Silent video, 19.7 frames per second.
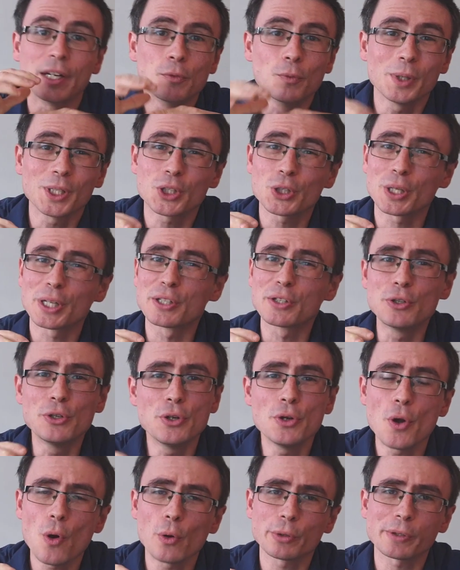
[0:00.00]
in which there's
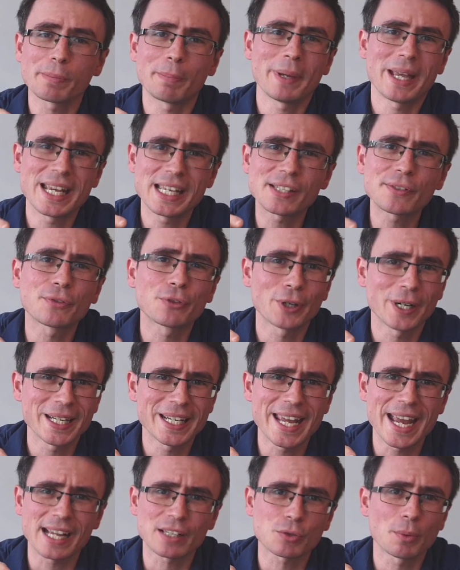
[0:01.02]
no space for
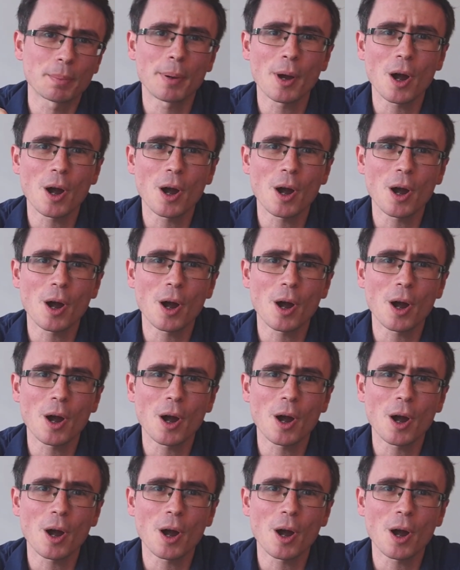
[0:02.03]
any extra